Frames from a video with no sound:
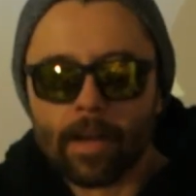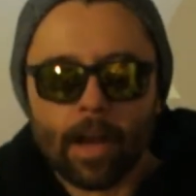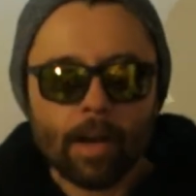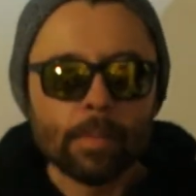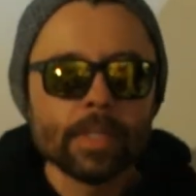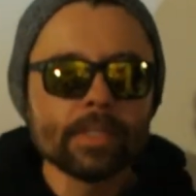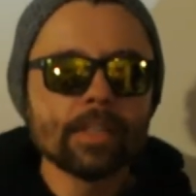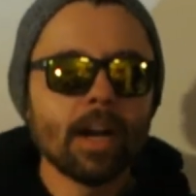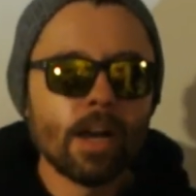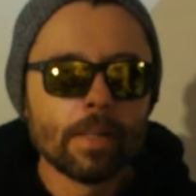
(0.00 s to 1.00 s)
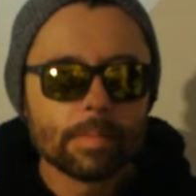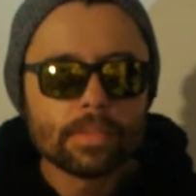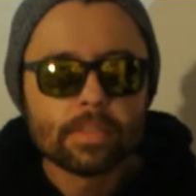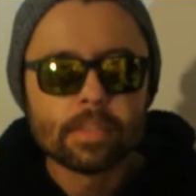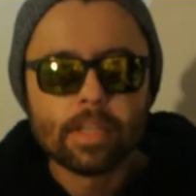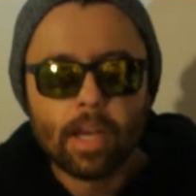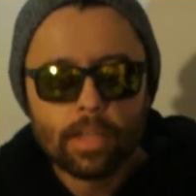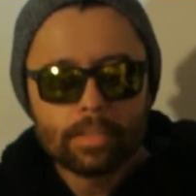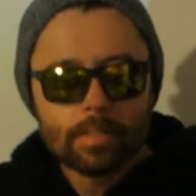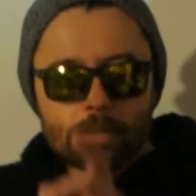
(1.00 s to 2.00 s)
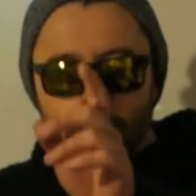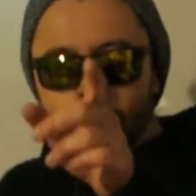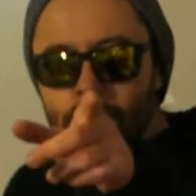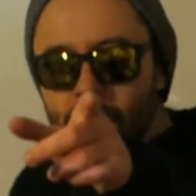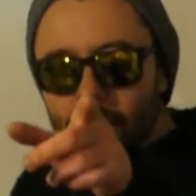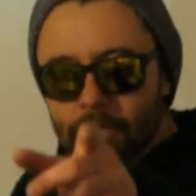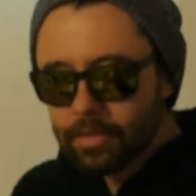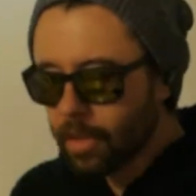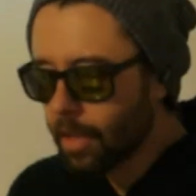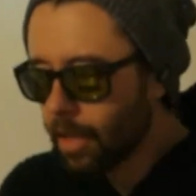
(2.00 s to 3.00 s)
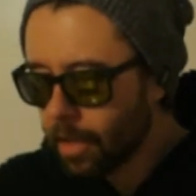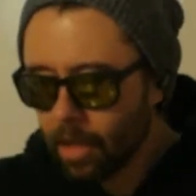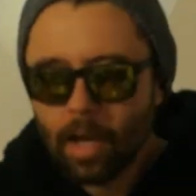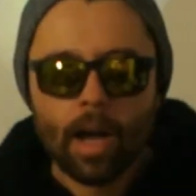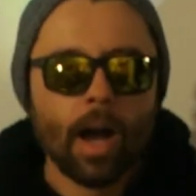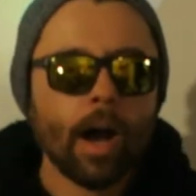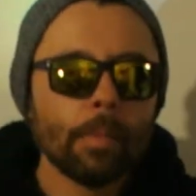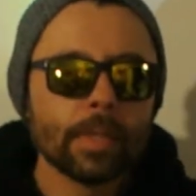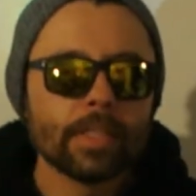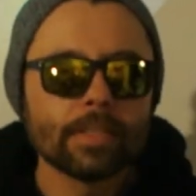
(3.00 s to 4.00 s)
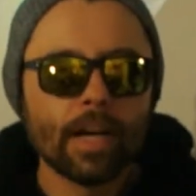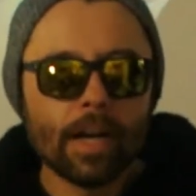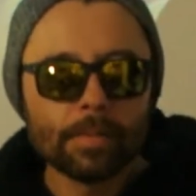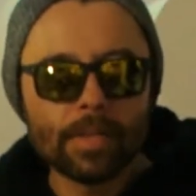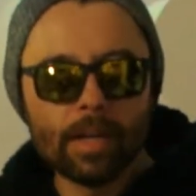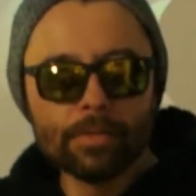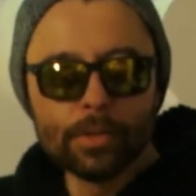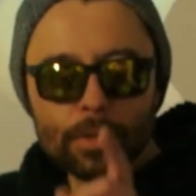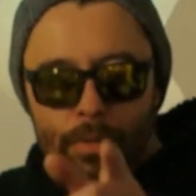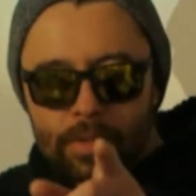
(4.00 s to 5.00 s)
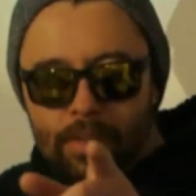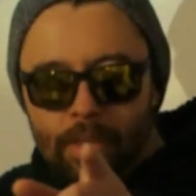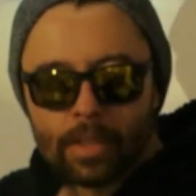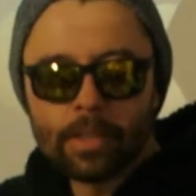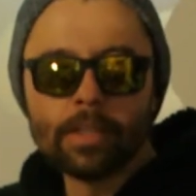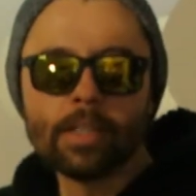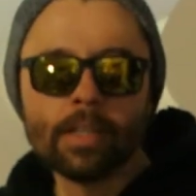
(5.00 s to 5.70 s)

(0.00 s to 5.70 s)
How many times, ask yourself this, how many times have you seen